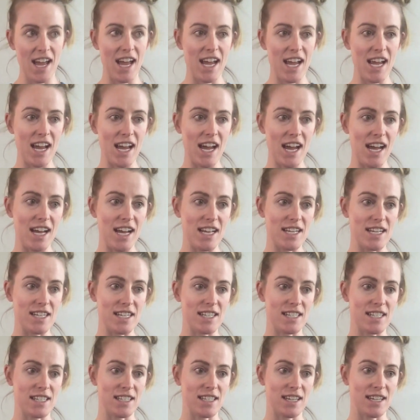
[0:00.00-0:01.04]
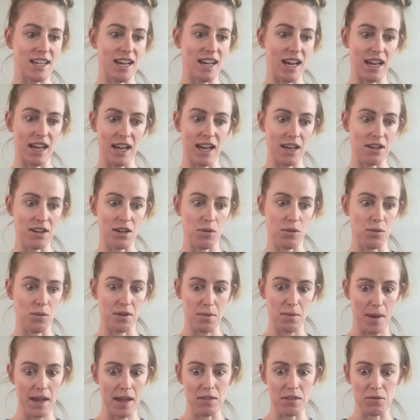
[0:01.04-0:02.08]
And I got to know
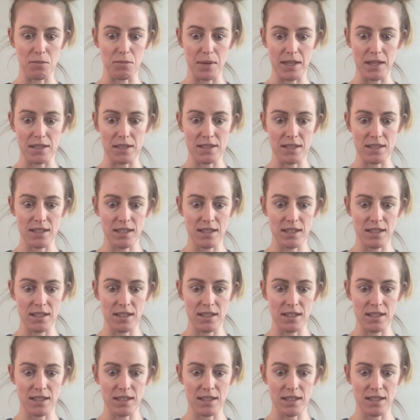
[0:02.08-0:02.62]
where the bathroom is.